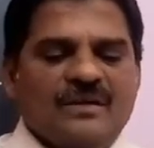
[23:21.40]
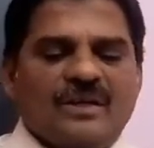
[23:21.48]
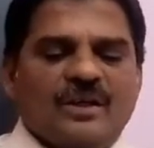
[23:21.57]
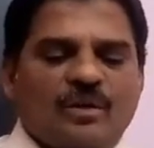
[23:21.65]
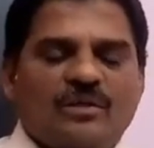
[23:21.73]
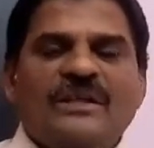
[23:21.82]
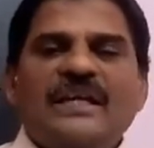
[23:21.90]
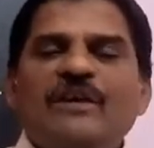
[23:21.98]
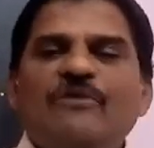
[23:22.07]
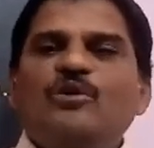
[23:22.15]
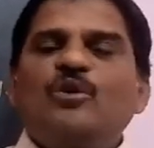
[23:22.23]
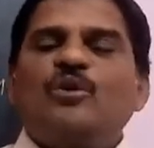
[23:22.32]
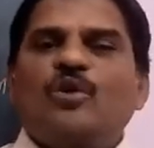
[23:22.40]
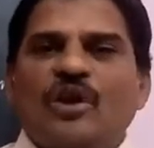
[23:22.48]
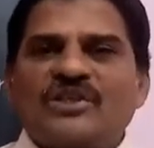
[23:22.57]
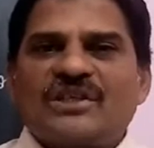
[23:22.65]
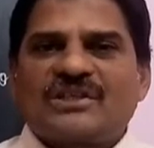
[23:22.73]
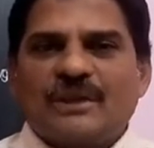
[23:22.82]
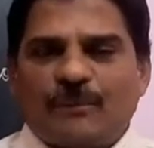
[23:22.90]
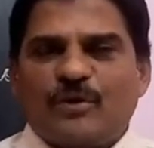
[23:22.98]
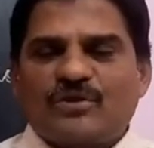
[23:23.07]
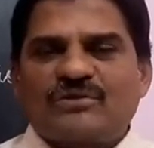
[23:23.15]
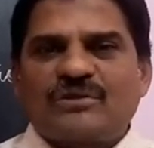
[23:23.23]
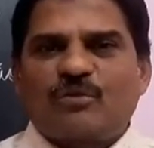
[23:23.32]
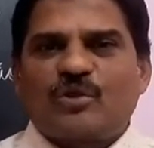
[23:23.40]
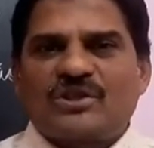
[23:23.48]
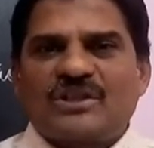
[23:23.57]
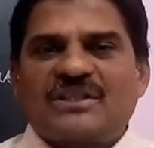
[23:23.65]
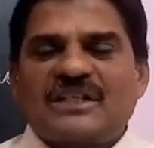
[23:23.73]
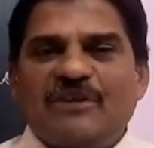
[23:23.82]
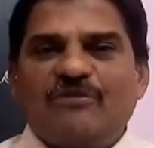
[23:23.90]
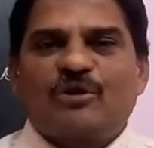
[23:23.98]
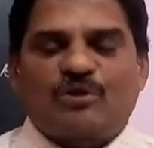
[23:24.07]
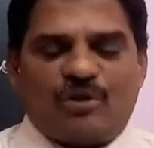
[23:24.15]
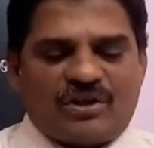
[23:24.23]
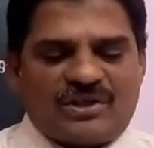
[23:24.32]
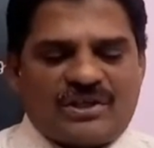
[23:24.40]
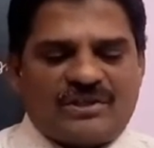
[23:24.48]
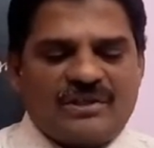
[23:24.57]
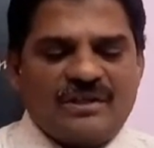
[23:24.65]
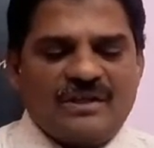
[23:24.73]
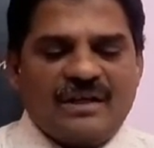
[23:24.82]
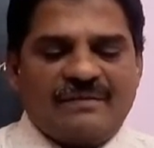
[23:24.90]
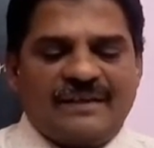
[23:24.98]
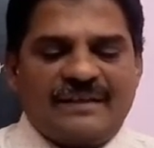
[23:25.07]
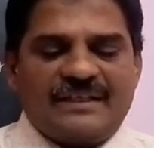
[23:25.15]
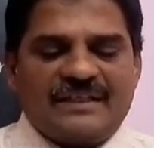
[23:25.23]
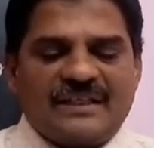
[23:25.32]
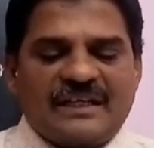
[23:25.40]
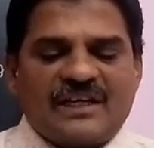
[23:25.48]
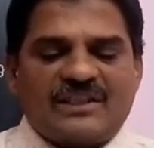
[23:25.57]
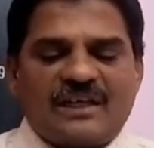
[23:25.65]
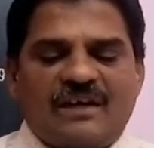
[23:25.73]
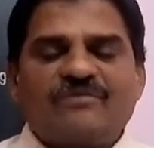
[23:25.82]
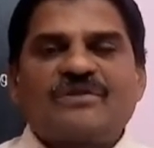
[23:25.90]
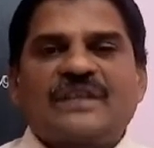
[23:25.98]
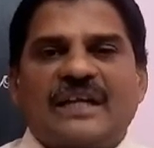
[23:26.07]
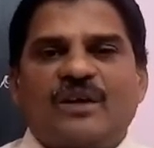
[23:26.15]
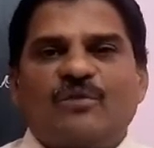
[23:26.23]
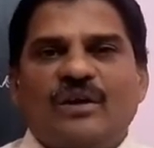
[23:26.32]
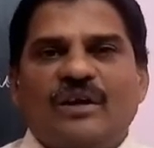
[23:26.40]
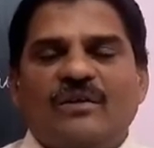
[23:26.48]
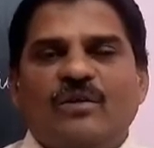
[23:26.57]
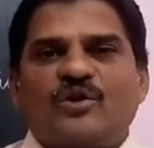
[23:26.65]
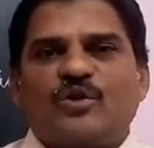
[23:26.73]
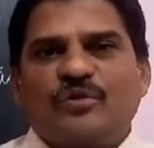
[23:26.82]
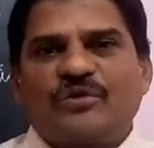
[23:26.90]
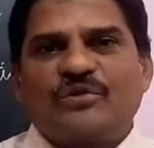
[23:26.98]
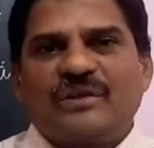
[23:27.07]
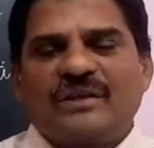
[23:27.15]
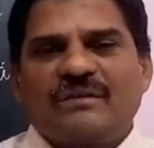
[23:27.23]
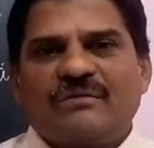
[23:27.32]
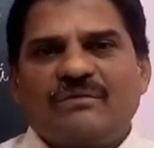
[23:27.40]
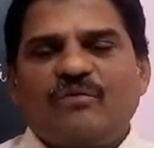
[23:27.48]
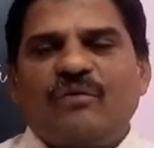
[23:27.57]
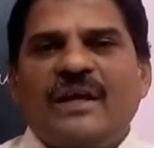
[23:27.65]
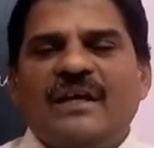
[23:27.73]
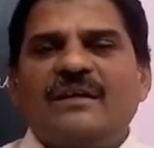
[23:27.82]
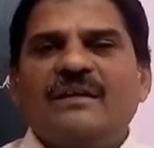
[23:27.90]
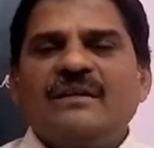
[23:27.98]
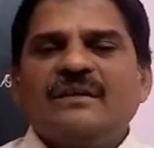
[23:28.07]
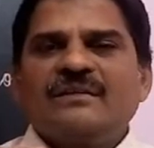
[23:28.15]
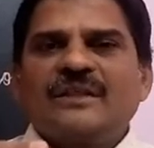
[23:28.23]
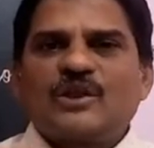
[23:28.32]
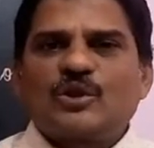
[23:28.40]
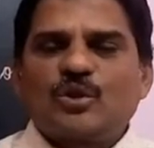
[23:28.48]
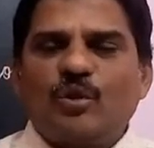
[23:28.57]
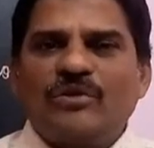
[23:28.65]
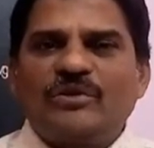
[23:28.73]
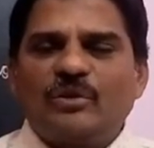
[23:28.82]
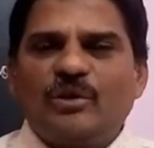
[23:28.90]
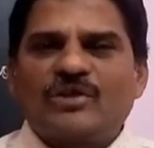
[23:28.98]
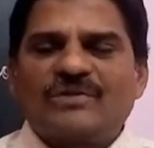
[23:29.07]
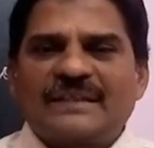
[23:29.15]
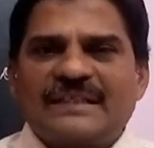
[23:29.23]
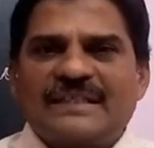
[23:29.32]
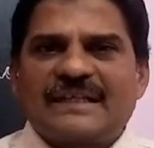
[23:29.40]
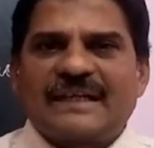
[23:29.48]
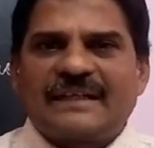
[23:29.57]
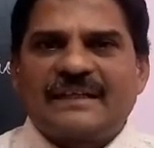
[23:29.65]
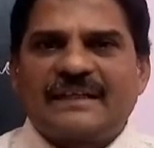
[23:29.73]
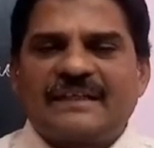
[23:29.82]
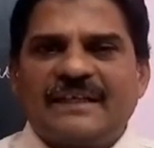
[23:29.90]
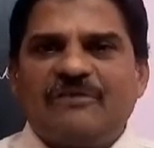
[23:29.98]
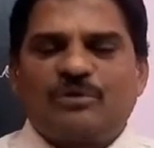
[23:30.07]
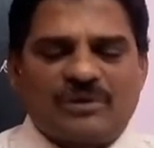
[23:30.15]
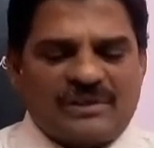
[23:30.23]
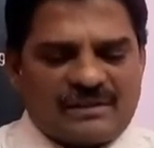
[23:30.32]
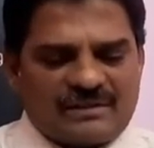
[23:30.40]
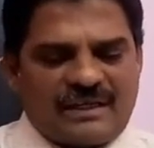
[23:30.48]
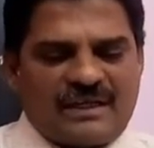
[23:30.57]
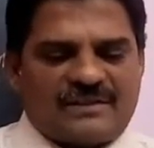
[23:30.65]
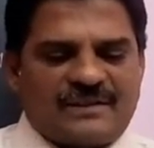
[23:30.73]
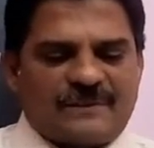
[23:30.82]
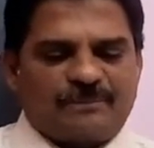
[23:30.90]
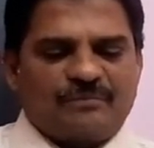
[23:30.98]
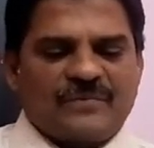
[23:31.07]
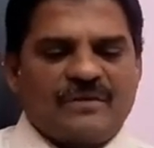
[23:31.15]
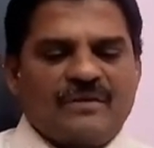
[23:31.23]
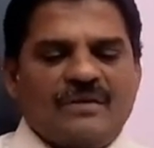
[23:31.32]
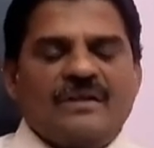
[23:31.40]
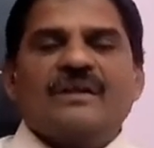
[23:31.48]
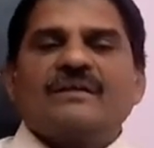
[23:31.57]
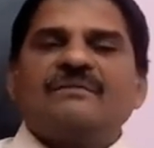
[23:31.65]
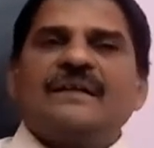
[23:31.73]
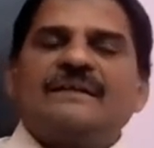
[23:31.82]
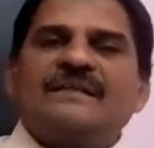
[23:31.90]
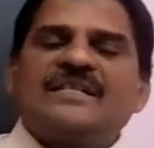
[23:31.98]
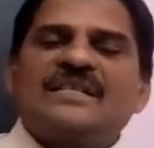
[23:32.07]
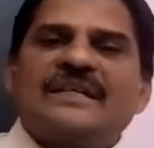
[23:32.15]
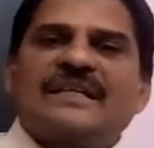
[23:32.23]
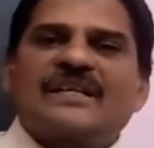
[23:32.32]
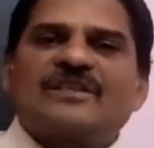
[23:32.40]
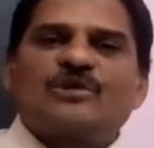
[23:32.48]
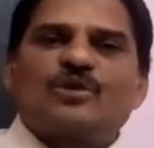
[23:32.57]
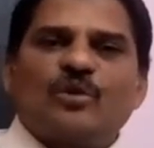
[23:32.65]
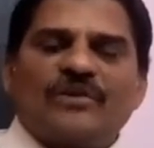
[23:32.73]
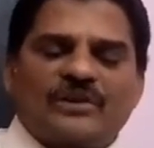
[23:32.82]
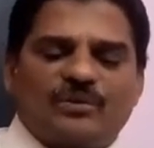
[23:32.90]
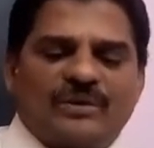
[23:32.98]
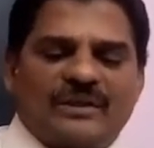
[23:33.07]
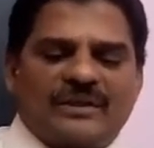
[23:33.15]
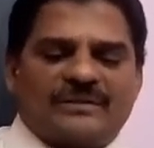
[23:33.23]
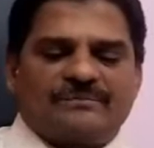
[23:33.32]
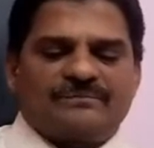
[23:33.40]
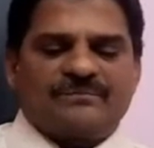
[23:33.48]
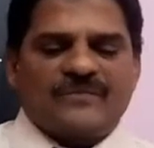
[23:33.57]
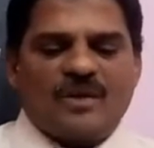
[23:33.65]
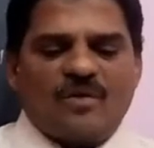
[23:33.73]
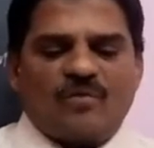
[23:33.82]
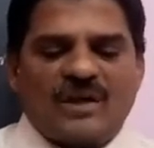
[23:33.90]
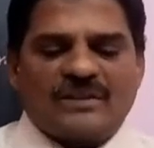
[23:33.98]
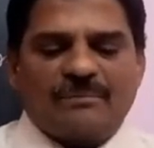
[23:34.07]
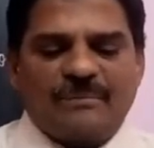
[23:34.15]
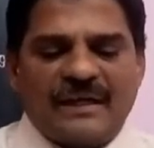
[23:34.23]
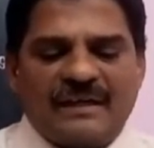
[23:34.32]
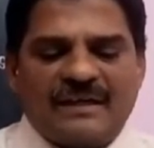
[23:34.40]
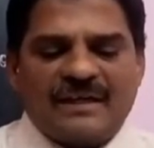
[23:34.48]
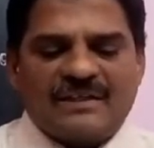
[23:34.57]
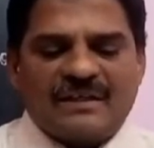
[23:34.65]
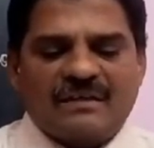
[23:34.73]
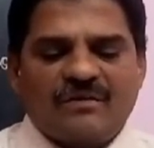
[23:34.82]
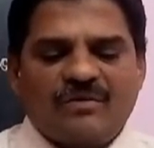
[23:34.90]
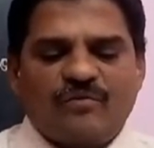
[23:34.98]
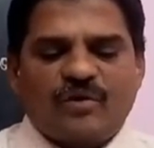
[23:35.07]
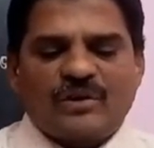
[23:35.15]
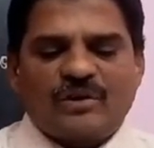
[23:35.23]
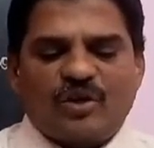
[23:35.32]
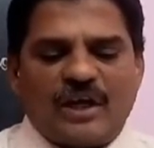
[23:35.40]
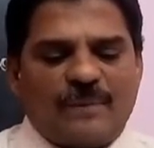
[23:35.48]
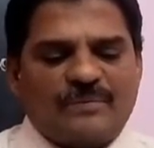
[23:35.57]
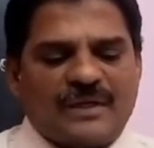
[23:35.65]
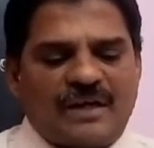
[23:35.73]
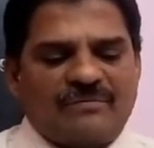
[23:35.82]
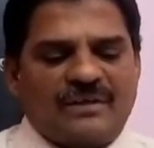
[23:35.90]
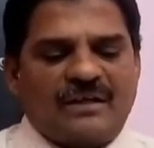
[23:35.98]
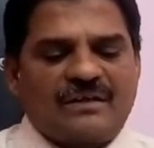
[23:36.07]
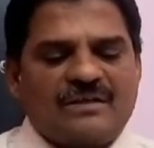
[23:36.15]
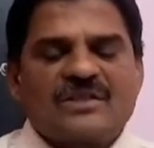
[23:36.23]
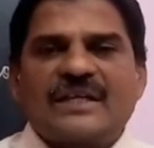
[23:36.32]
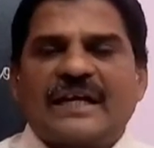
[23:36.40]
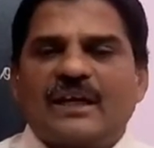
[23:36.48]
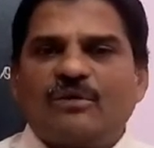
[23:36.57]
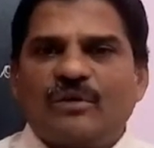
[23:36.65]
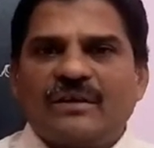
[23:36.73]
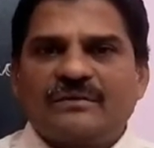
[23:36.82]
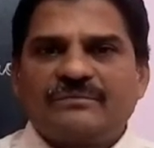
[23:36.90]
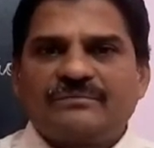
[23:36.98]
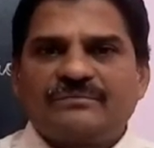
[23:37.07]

Now give two causes. Suppose the question is, give two causes the disintegration of Second World or Soviet Union. Why the Soviet Union was disintegrated? Give two reasons. Answer. The disintegration of Soviet Union was the main reason for the collapse of the Second World.